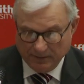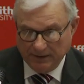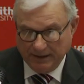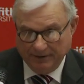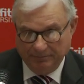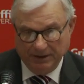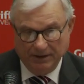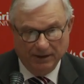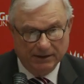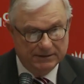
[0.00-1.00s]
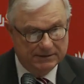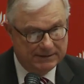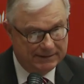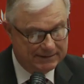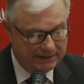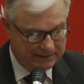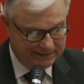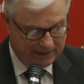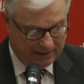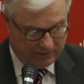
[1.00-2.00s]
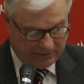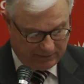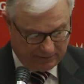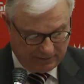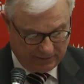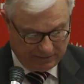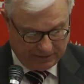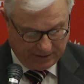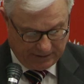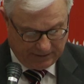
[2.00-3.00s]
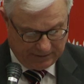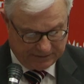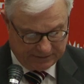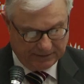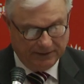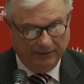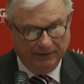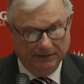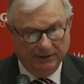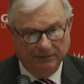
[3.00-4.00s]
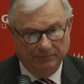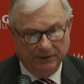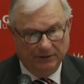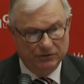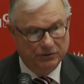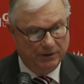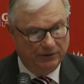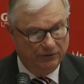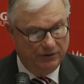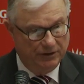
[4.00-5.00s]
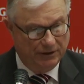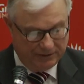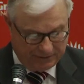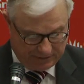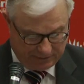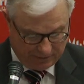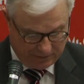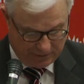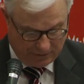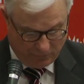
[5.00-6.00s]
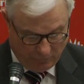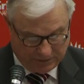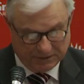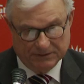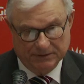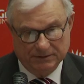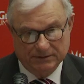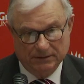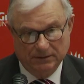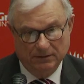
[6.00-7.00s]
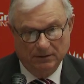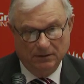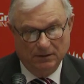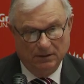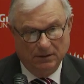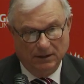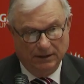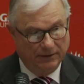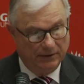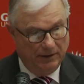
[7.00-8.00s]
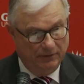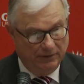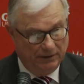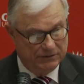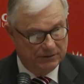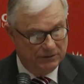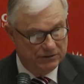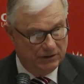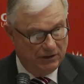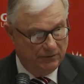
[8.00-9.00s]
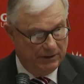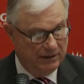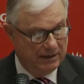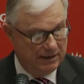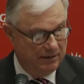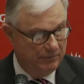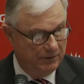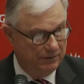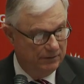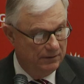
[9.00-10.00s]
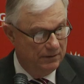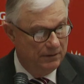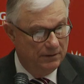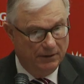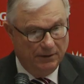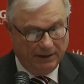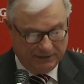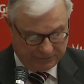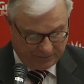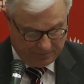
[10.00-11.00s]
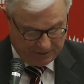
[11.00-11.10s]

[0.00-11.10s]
There have been 96 hearing days and there have been 219 witnesses. Another hearing is continuing in Canberra as we